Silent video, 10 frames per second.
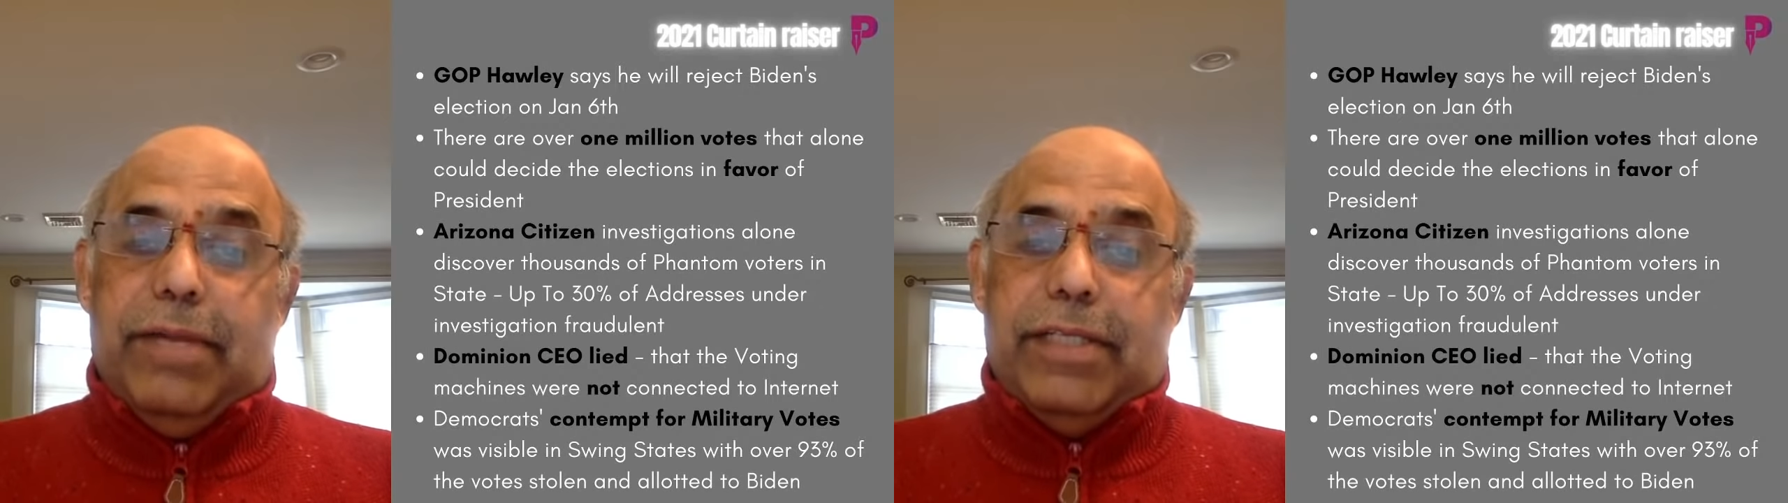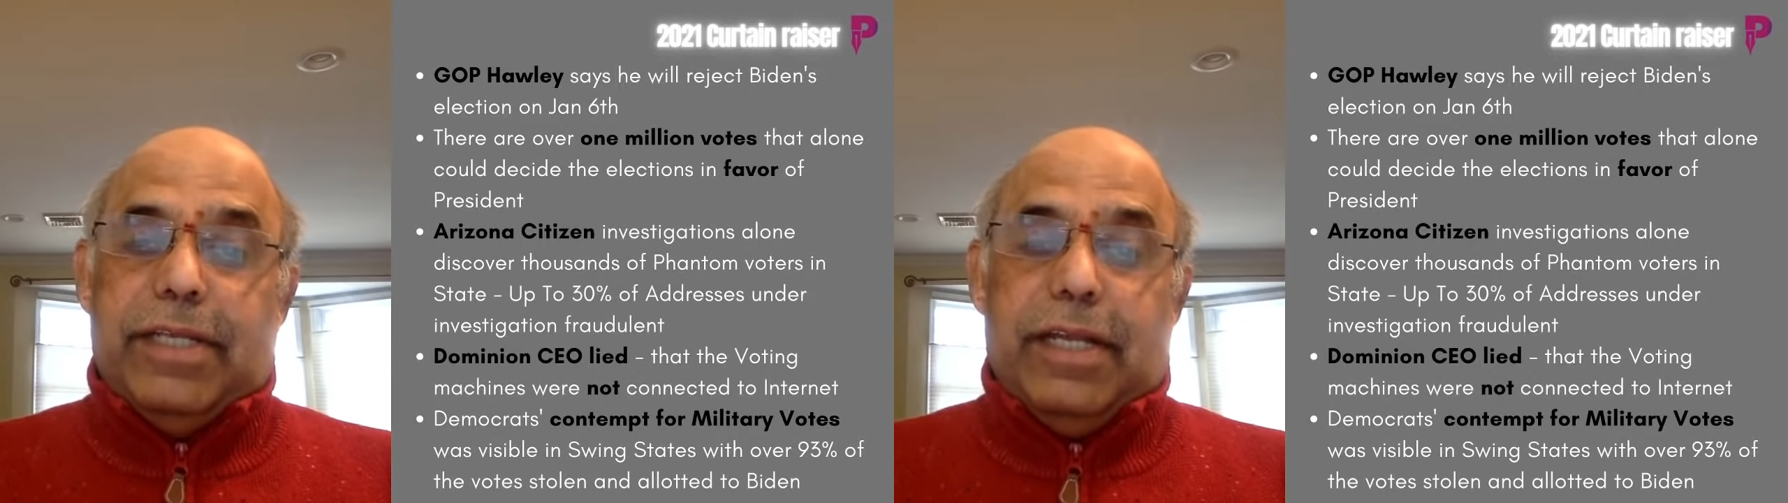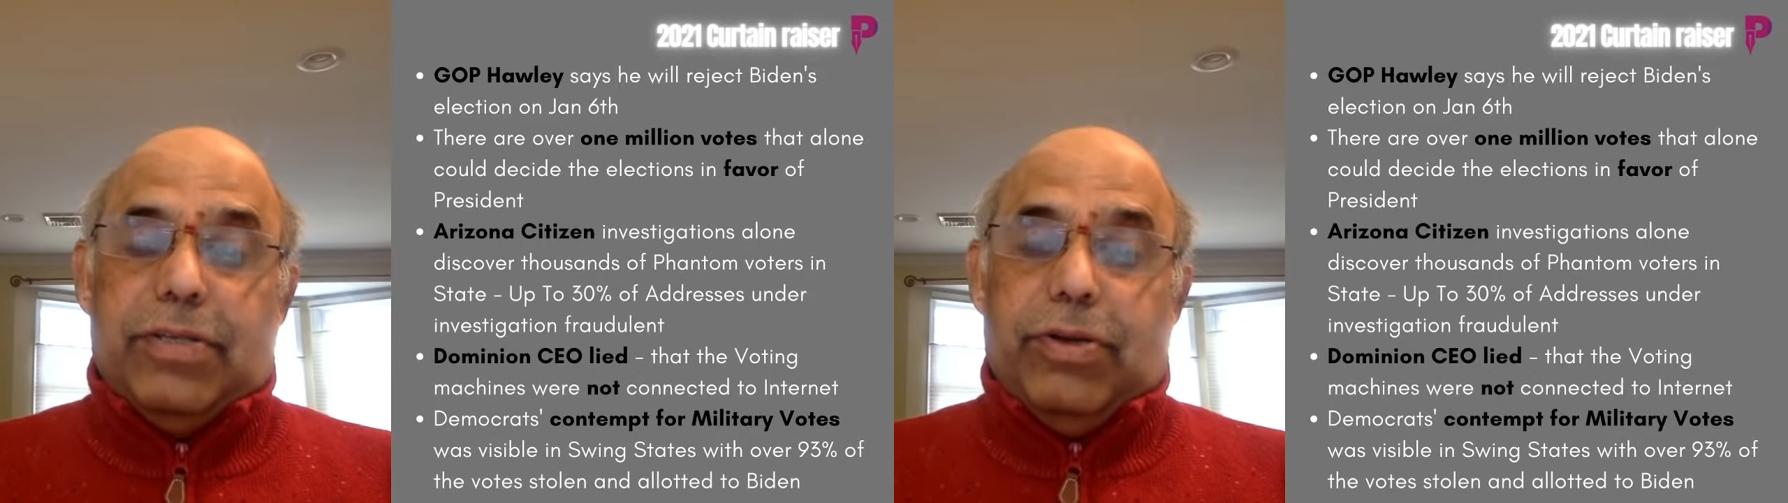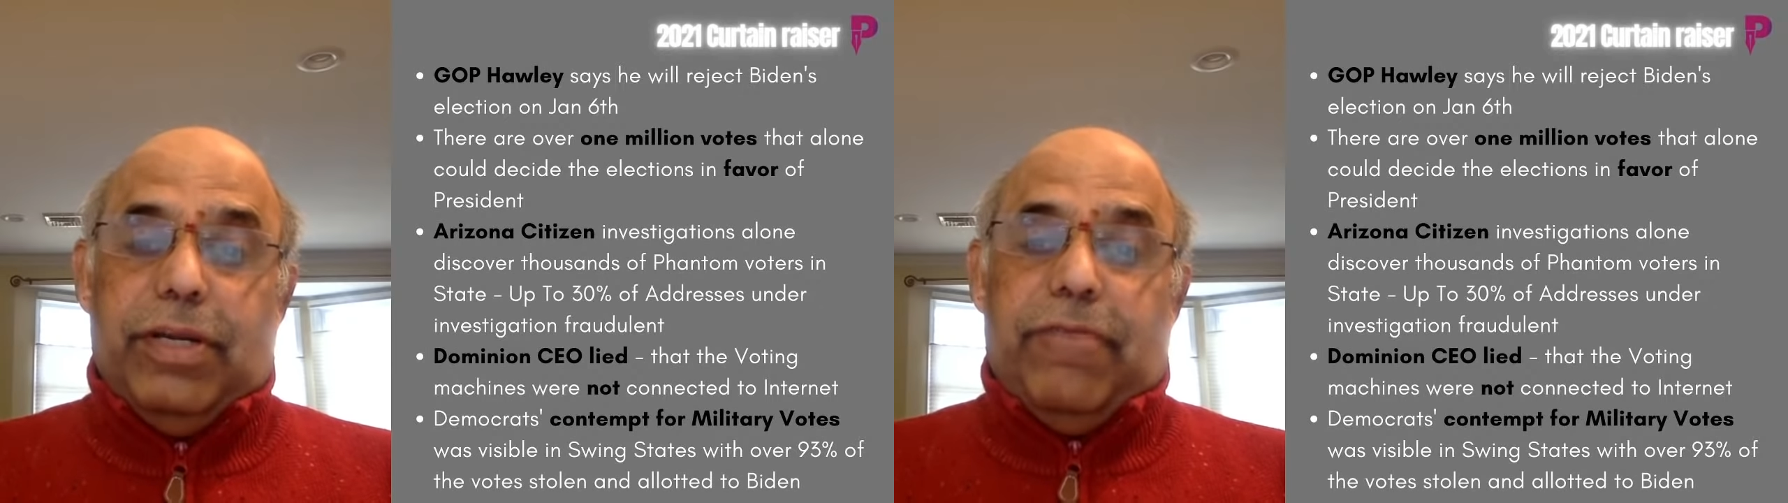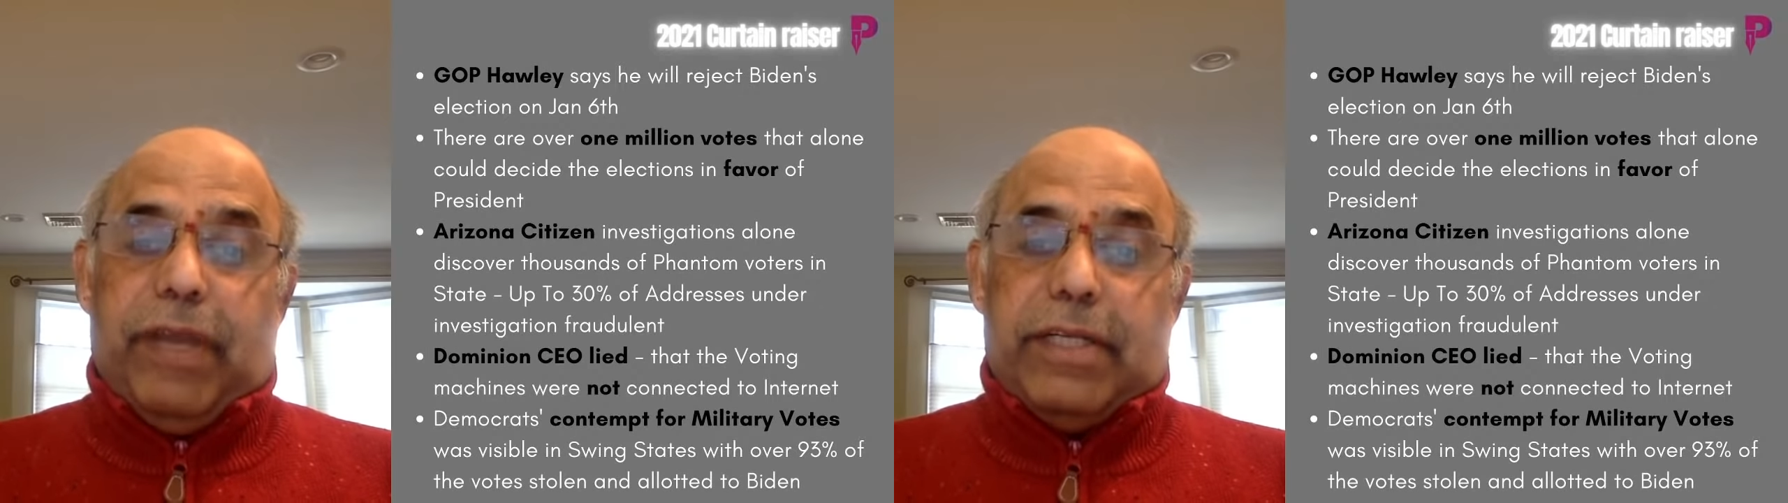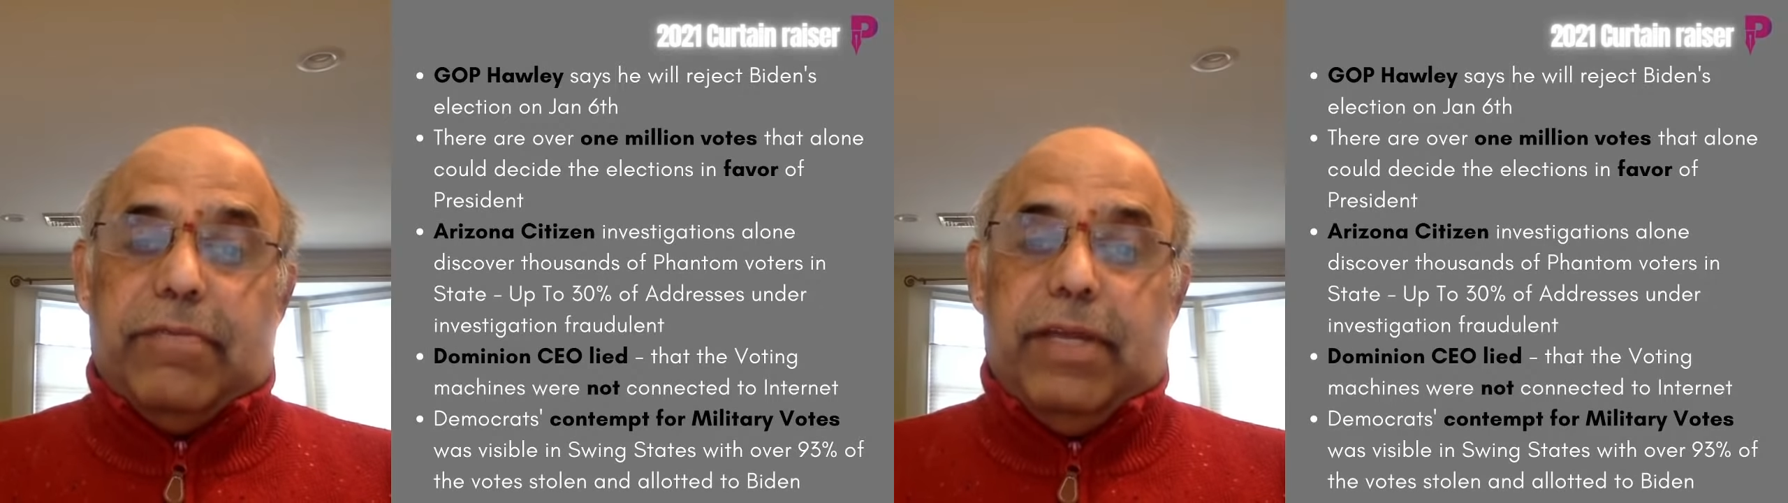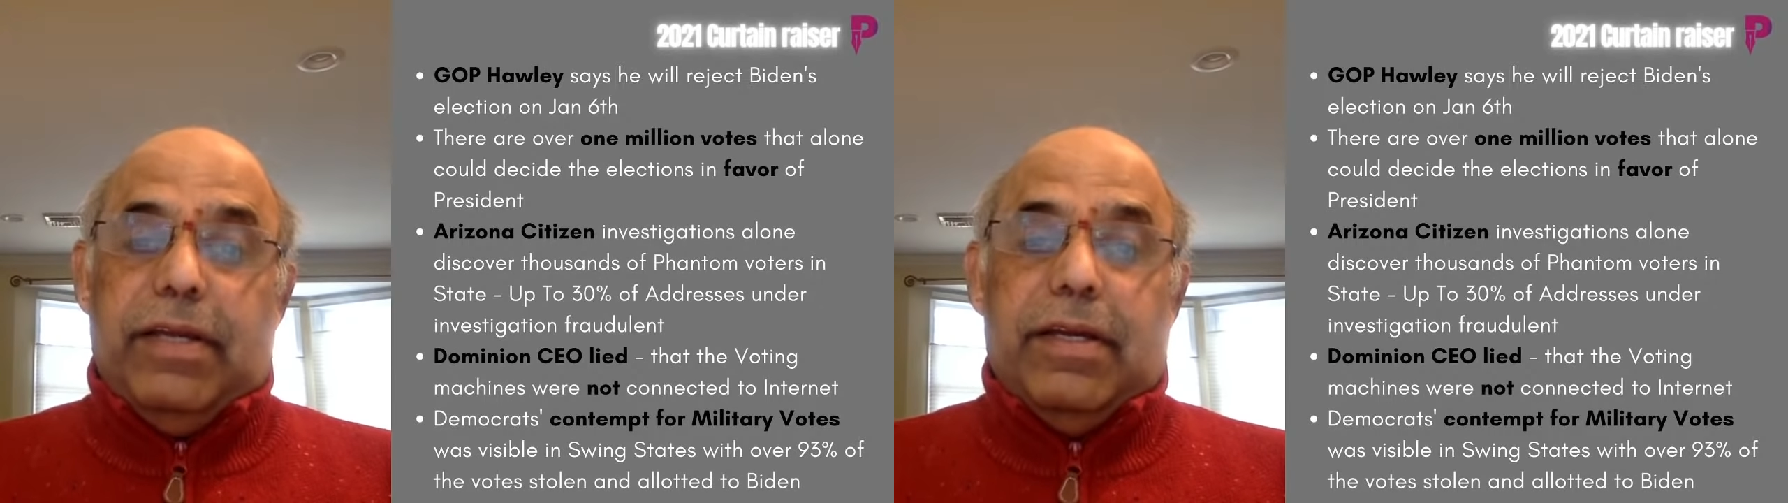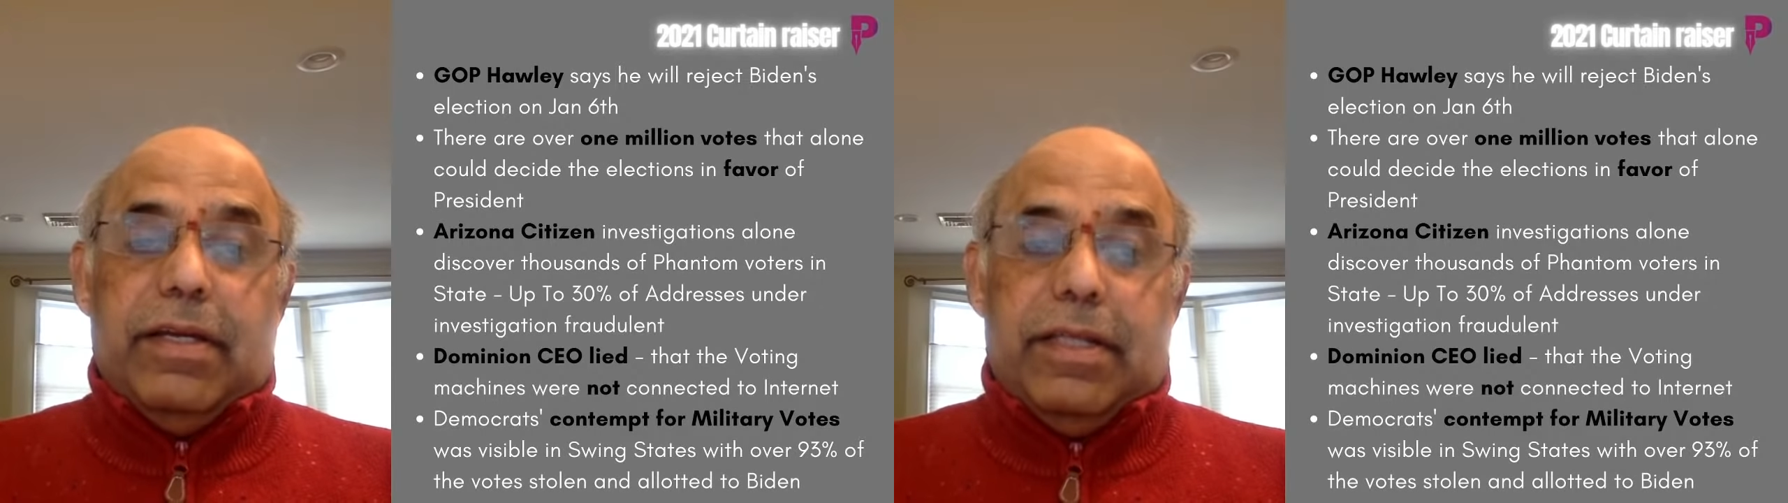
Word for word: basically, so effectively,